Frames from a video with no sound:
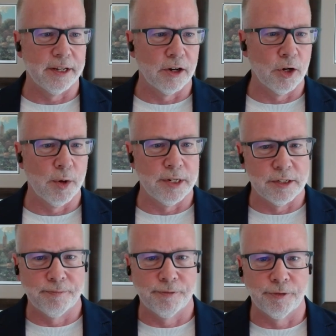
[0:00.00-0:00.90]
and I'll go ahead and
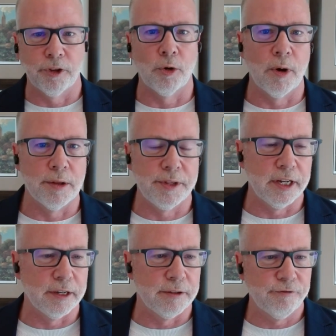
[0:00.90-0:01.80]
throw on
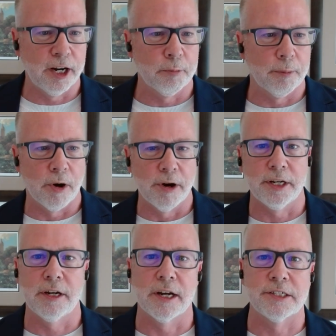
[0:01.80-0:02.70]
the inflatable
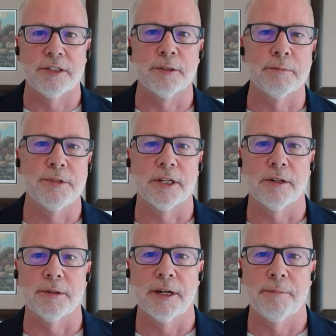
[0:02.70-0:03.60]
Barney costume.
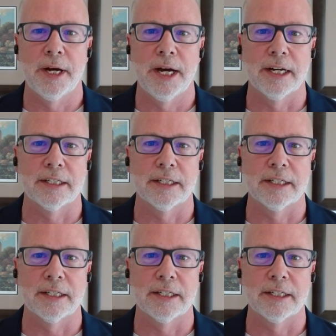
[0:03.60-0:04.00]
So and come back.